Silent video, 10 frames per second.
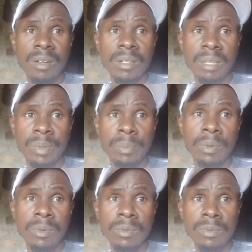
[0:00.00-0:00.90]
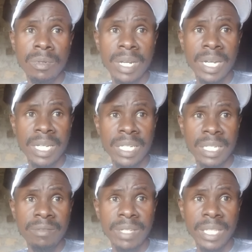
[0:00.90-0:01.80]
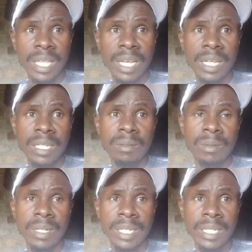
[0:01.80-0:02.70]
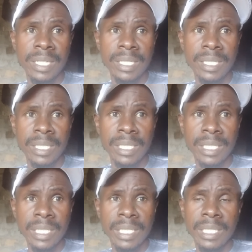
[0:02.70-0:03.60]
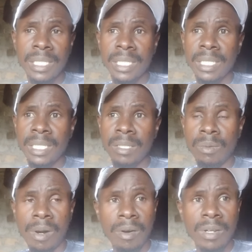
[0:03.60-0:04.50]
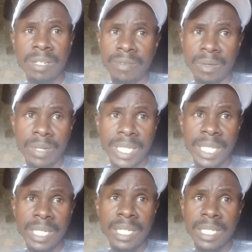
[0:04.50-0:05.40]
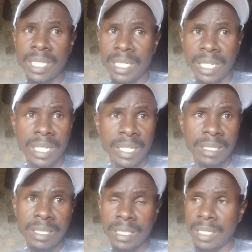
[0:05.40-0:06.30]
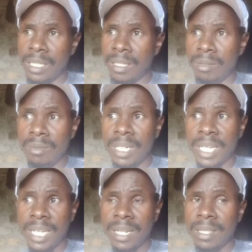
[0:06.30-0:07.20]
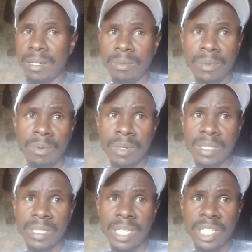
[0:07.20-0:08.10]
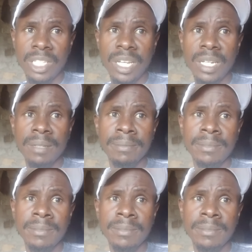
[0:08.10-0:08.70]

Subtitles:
All the people who were living there were were all evacuated in good health. Nobody was injured.